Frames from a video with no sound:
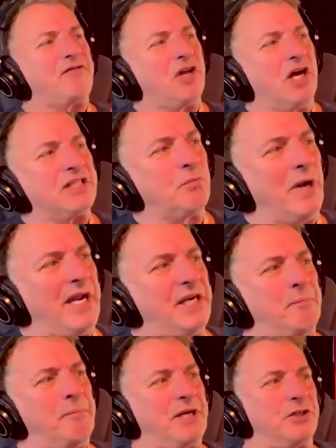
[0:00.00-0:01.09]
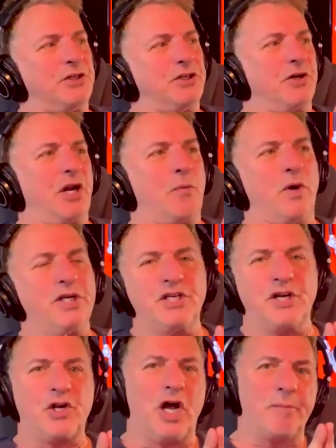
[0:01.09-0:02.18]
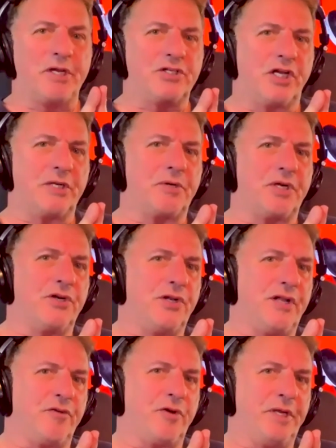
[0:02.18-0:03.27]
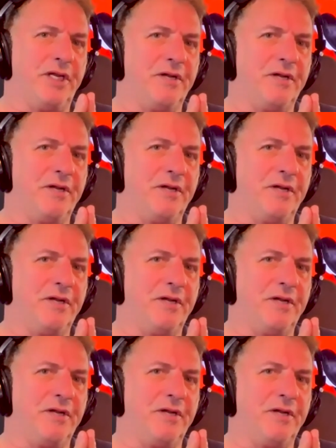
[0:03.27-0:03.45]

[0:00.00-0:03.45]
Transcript: got some random pictures here, and I want you to comment on them. Can you do that for me?